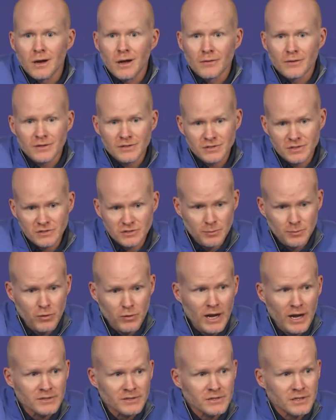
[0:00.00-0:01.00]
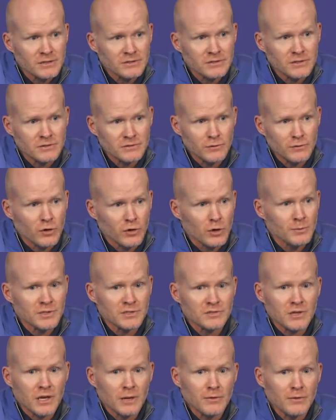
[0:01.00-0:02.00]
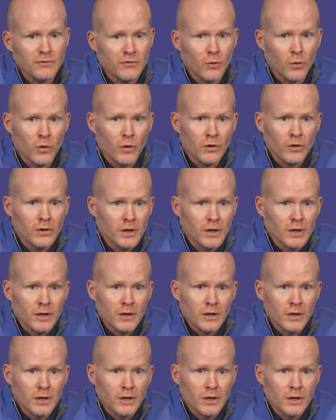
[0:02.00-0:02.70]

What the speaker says: This process, as you've heard me say before.